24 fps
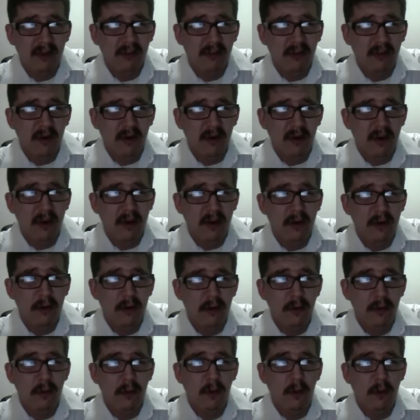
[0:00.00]
showing
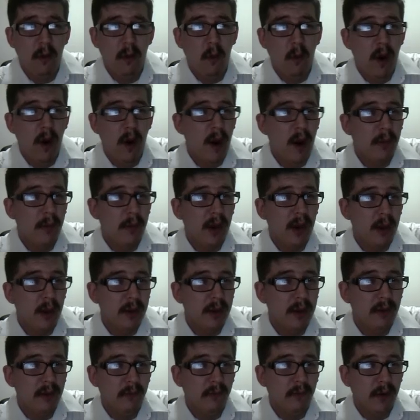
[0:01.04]
you where I'm
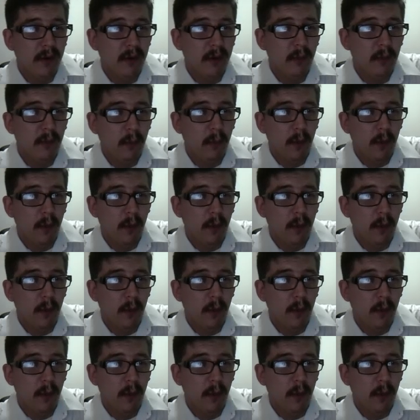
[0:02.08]
coming from,